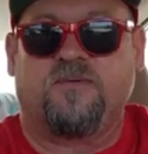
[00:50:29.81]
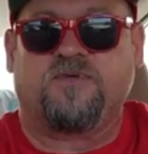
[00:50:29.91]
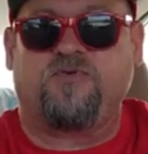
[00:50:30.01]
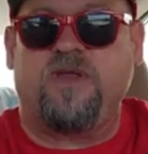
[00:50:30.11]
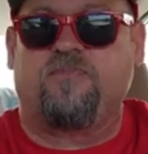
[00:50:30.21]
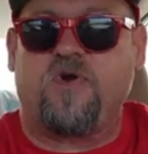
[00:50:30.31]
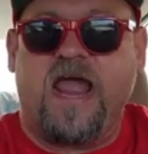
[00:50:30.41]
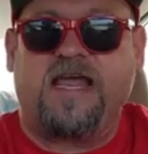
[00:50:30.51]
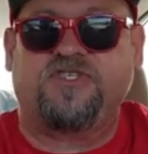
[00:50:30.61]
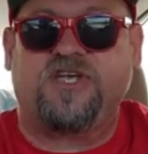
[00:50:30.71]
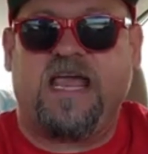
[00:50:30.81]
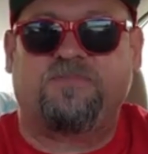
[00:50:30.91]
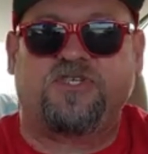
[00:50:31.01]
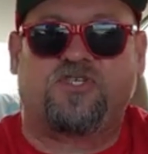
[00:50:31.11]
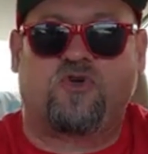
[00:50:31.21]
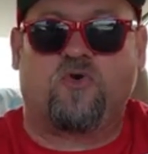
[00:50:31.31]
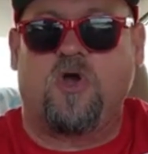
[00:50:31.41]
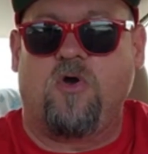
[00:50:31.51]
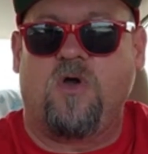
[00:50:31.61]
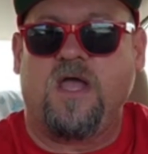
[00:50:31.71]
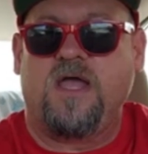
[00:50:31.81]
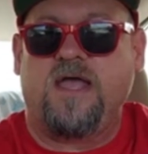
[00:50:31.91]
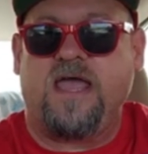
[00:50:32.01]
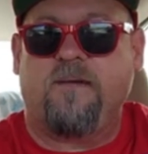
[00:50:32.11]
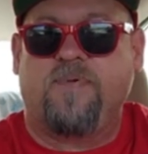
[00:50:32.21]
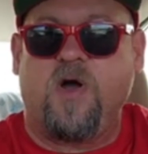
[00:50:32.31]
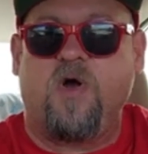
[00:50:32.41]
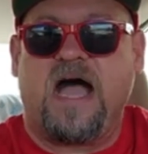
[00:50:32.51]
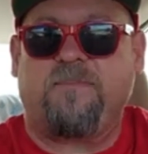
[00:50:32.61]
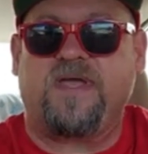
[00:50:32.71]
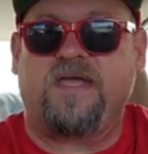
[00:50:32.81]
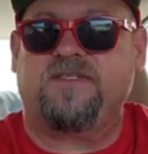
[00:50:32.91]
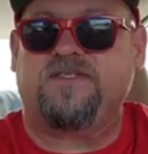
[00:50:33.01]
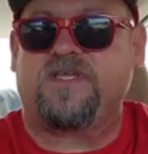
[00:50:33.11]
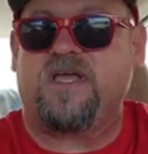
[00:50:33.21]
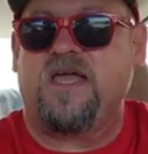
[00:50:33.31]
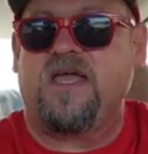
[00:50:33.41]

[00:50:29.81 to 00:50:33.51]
between Brian James's crew and Bo Hopkins